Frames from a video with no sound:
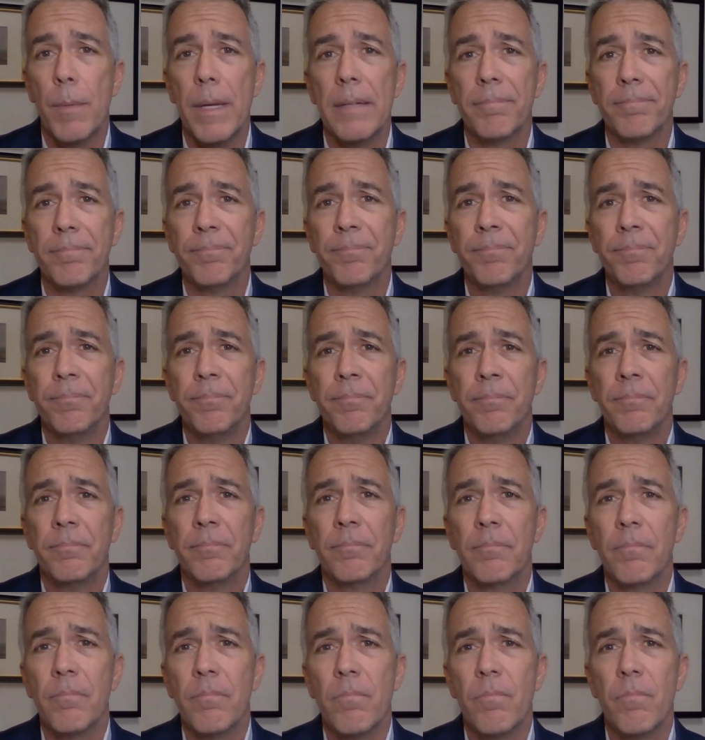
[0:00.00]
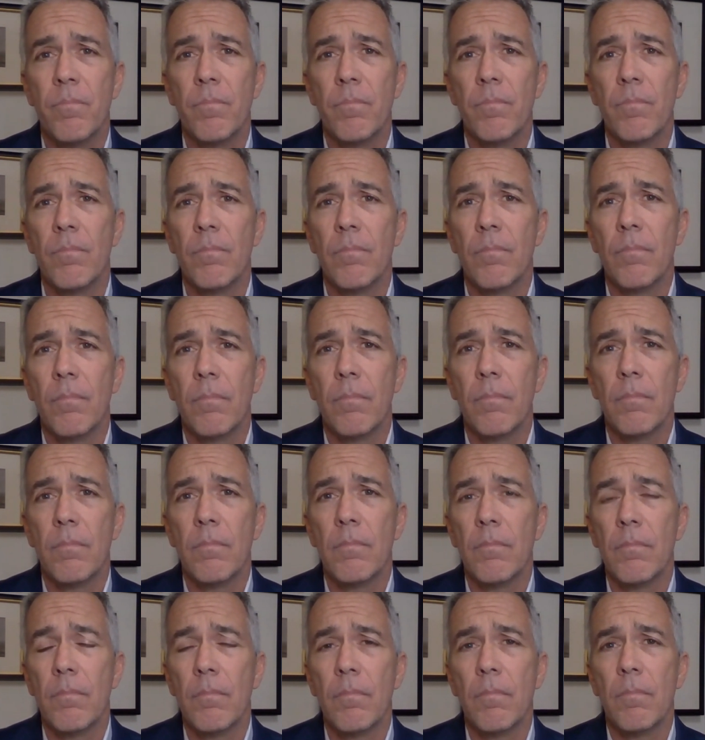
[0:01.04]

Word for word: moment. No question. So, but then,